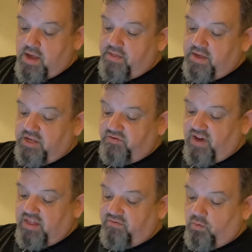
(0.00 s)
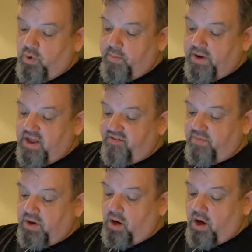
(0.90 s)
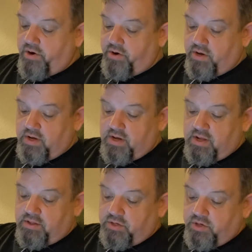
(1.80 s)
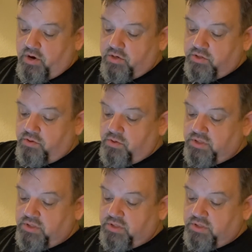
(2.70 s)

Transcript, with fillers: These faithful women have been honored in the church through